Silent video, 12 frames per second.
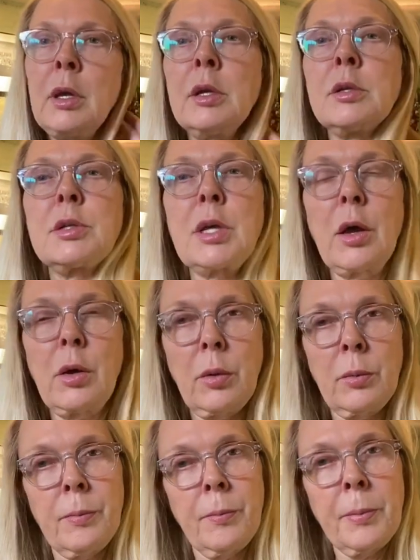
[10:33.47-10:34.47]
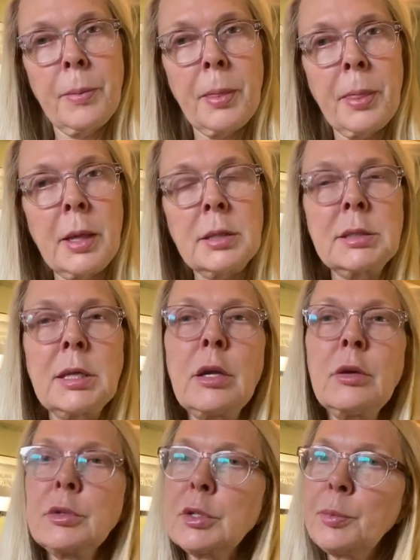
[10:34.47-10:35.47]
So let's say
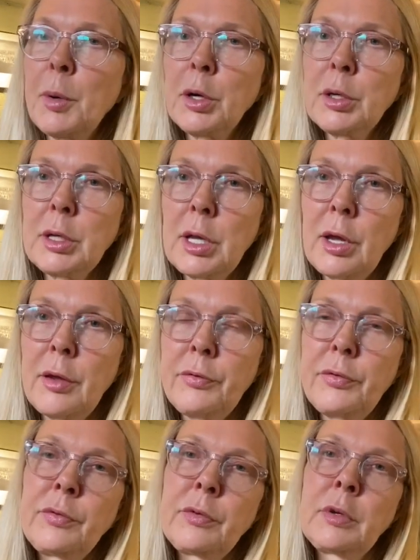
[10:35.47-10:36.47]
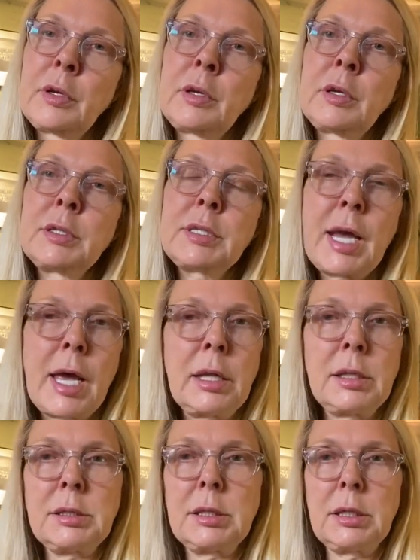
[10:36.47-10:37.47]
you're smart enough,
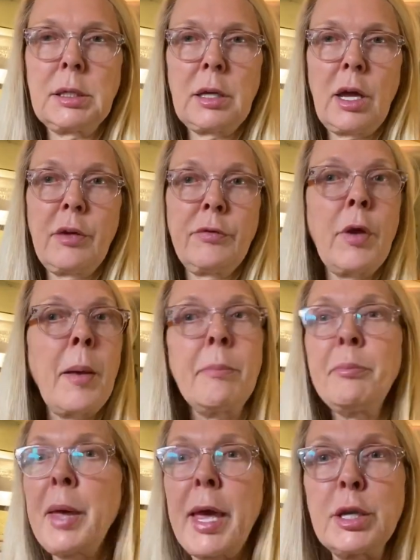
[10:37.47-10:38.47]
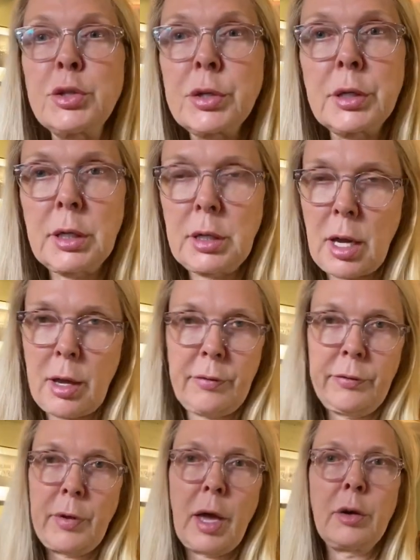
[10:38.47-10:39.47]
talented enough, patient enough,
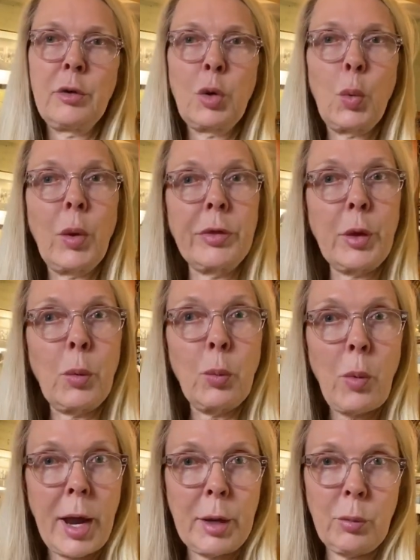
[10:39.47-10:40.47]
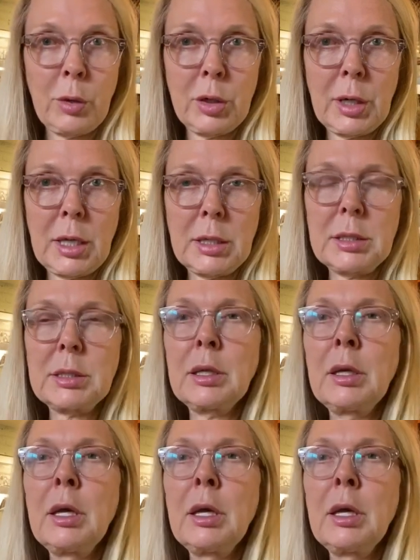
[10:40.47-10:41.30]
I don't know what the right word is,